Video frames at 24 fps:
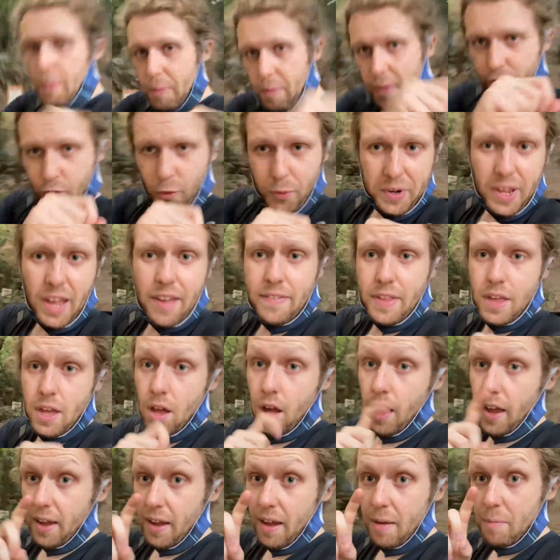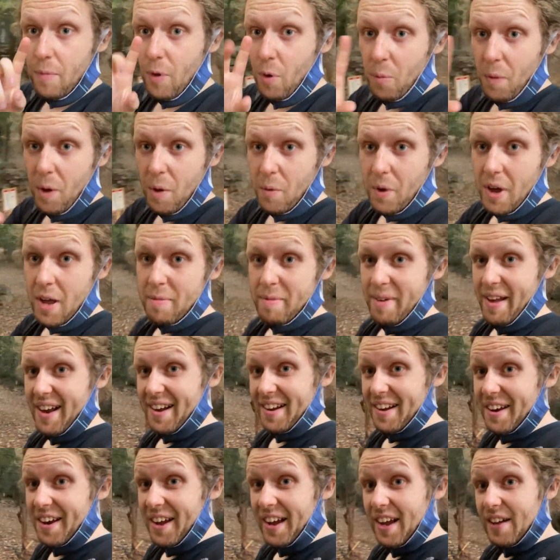before we get there, I am on my way back,
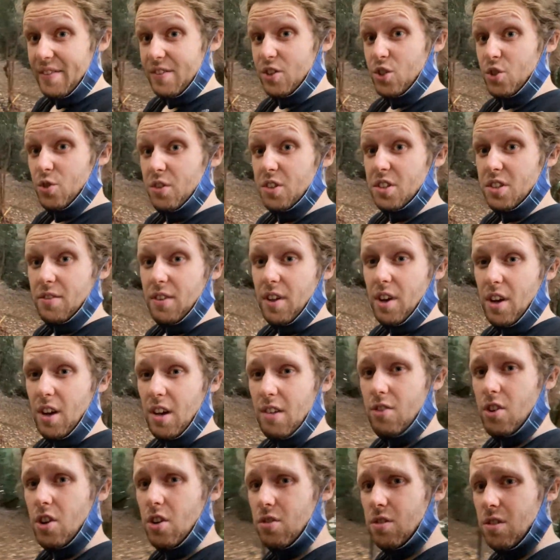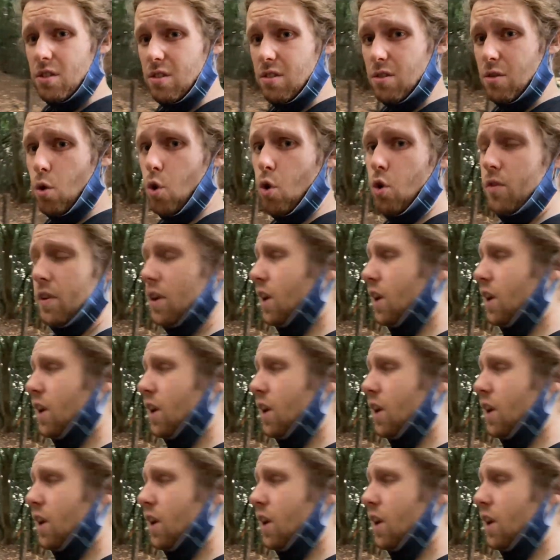and I have the choice of the high road or the